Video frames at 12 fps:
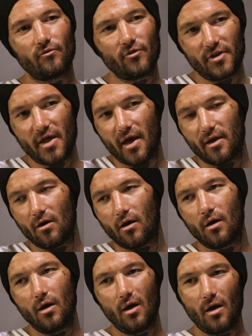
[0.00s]
For the day, yeah.
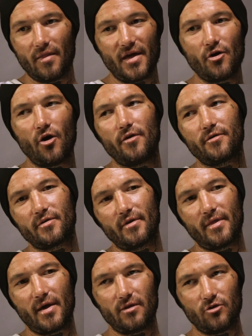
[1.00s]
They don't. And
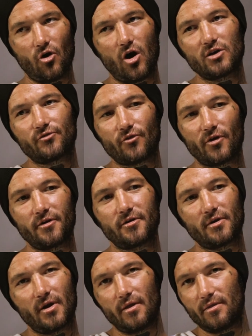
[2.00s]
then you ask for it
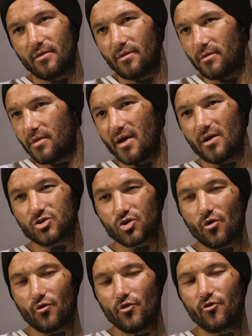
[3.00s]
and they are so
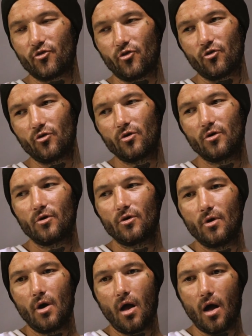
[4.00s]
rude to you.
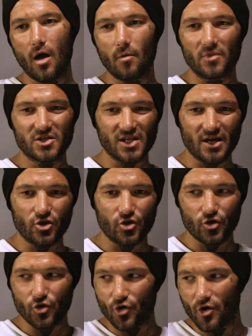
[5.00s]
It's like,
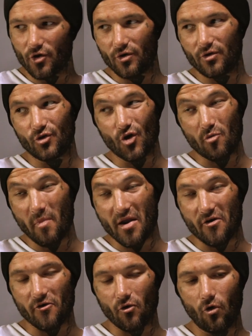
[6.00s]
you don't
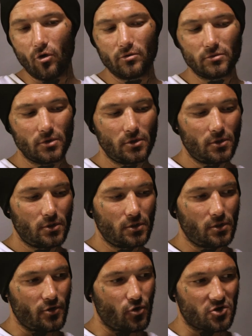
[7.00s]
matter at all.
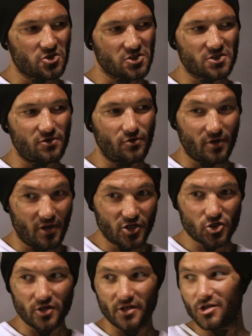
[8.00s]
You're
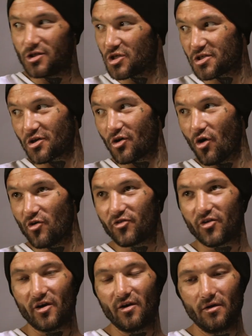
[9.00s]
literally just a ghost
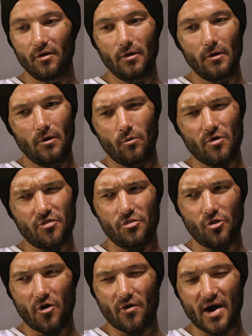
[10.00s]
here with
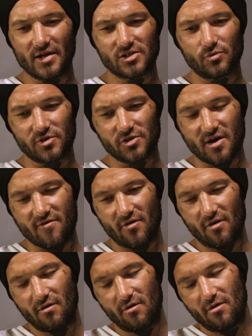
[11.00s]
no rights whatsoever.
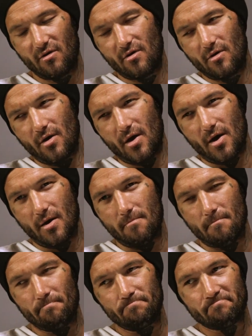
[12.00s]

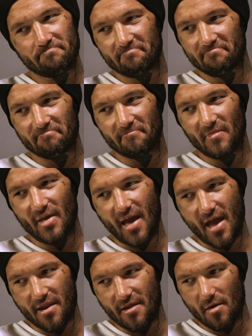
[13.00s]

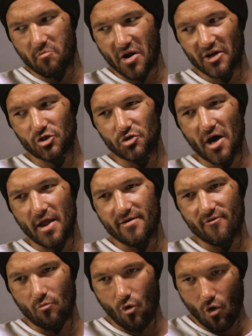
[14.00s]
And it breaks you down
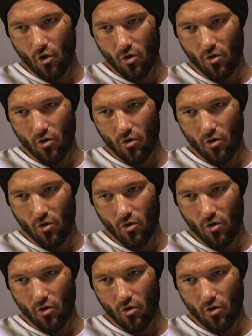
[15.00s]
even more.